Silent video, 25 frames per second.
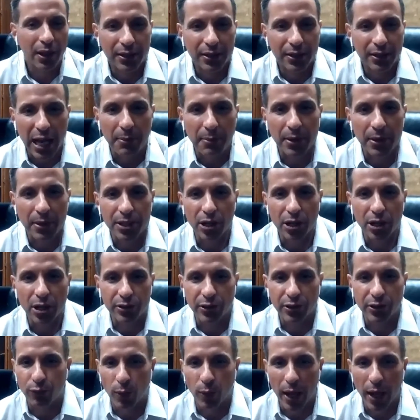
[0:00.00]
Damon
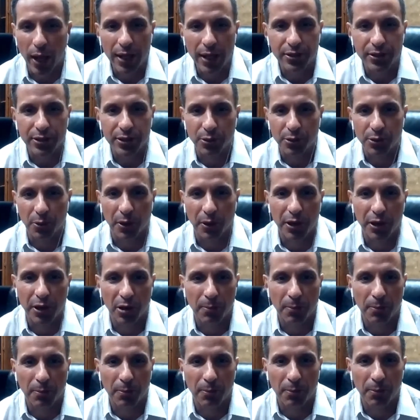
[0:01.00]
Joseph West, you are
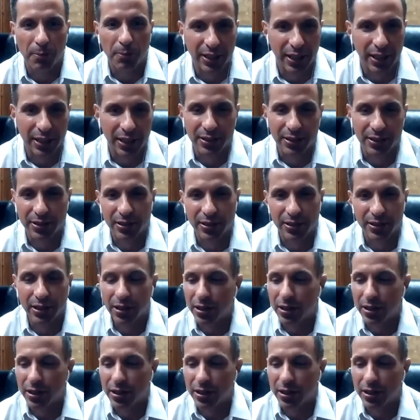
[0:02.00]
hereby sentenced